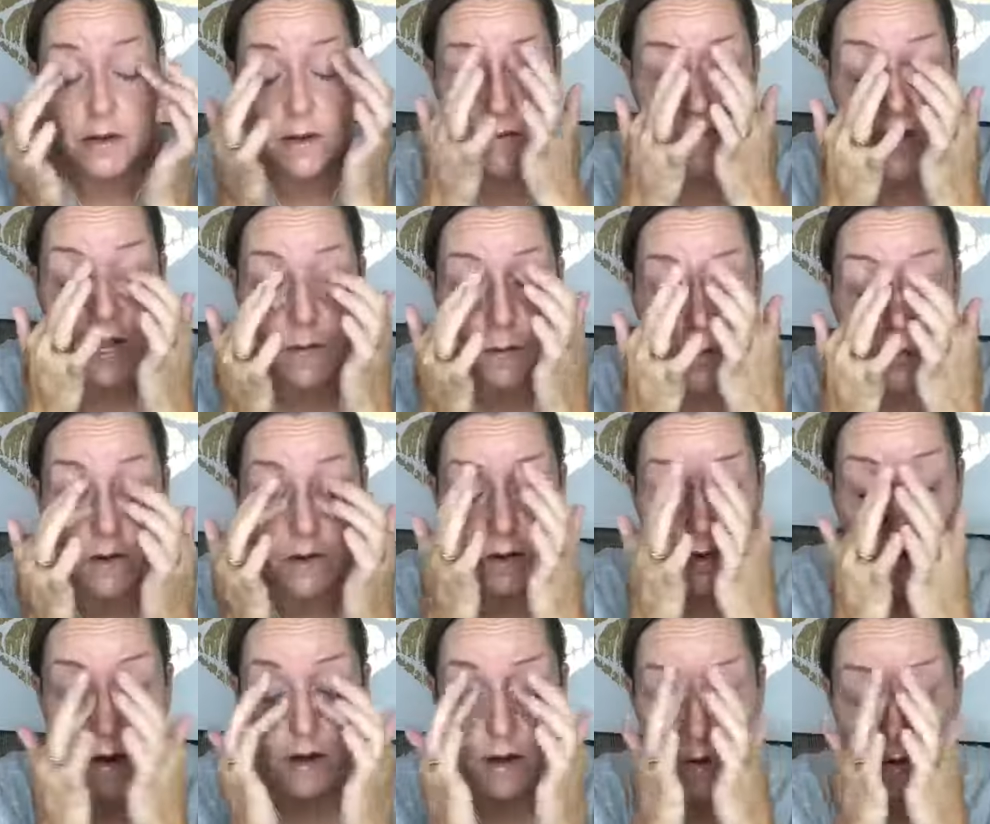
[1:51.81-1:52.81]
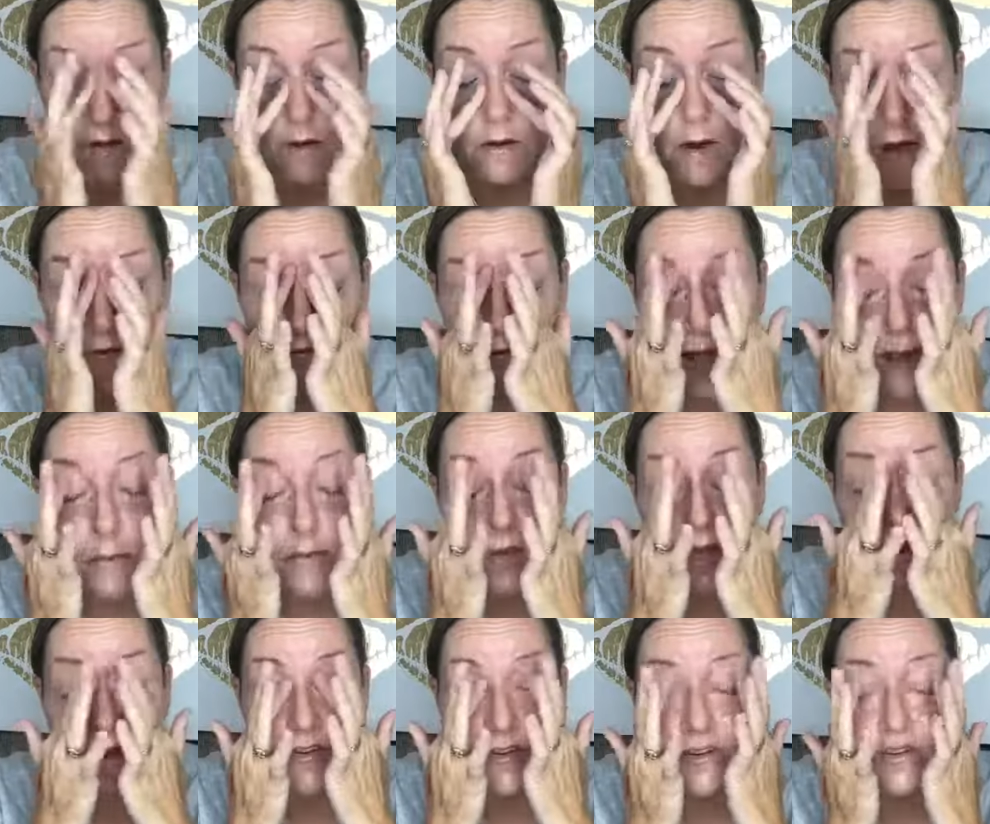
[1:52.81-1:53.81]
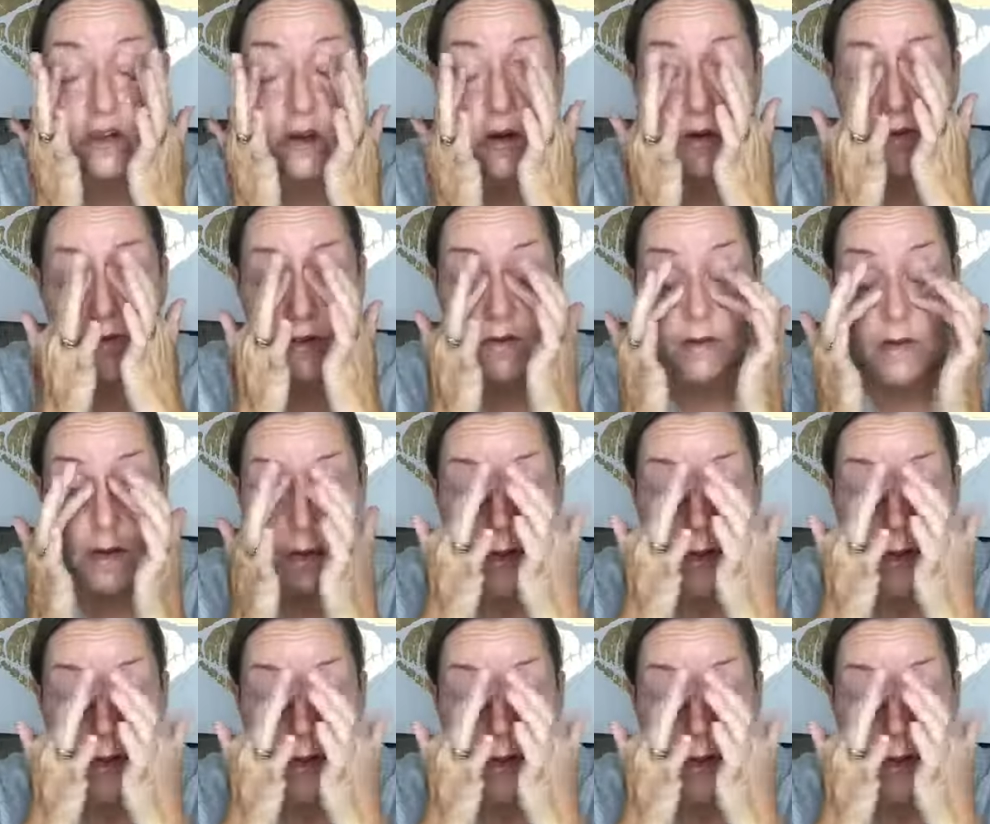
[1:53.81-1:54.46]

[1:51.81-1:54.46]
Fiber, or they're not fiber lashes, ours,